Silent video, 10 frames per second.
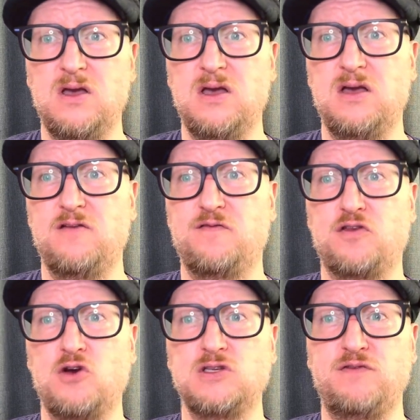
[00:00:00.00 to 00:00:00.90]
For
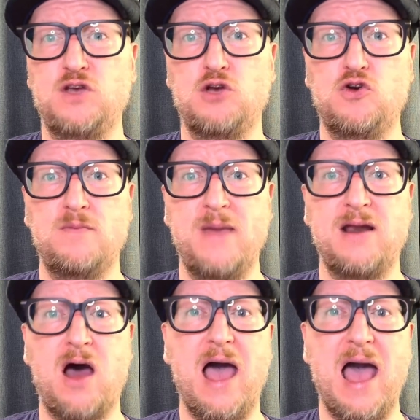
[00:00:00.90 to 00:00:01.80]
those of you who may
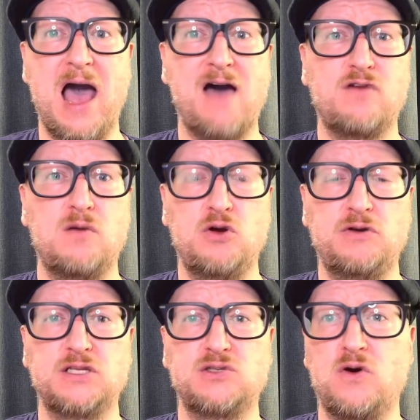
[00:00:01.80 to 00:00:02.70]
not have a mood
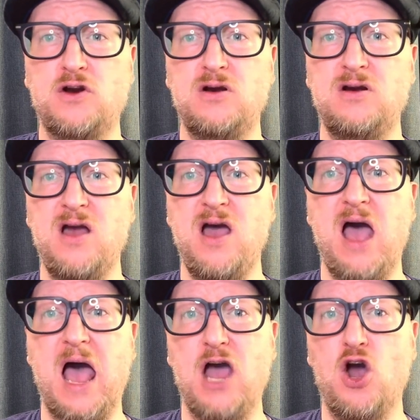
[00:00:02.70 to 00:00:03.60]
disorder,
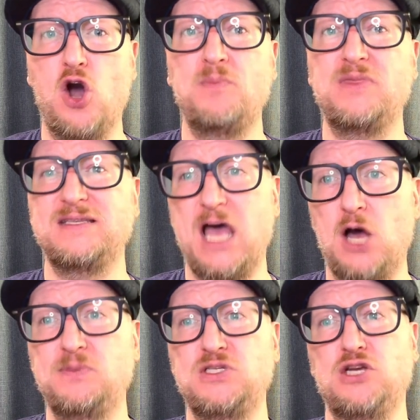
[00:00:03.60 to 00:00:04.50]
I hope this
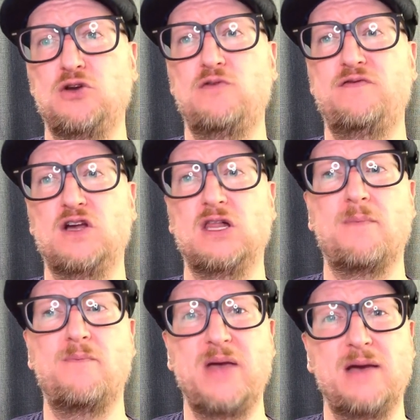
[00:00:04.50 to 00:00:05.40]
helps you feel a
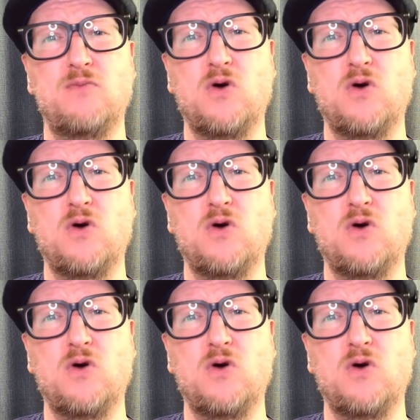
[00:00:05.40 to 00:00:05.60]
bit more